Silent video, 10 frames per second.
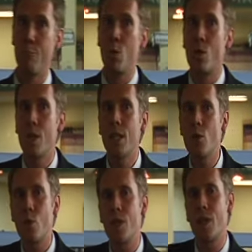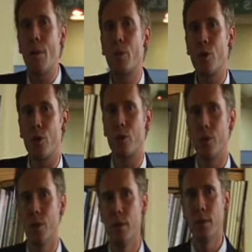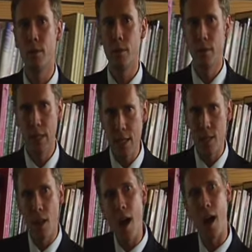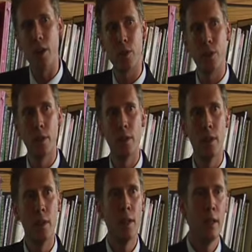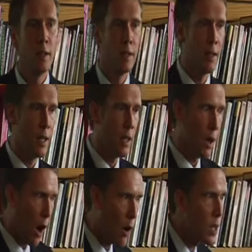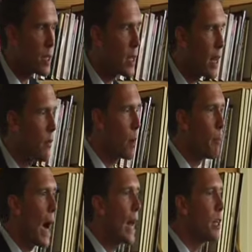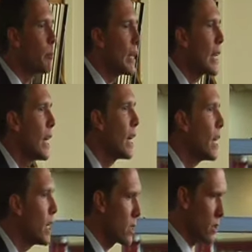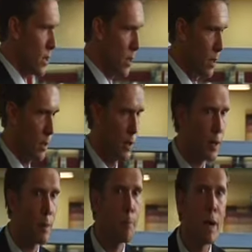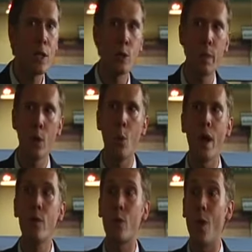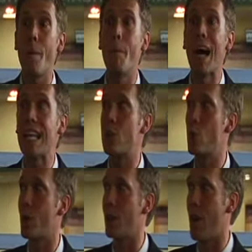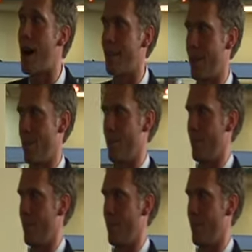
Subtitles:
You see, these receptors, these locks, are inside of our body because there must be a way for our body to unlock them.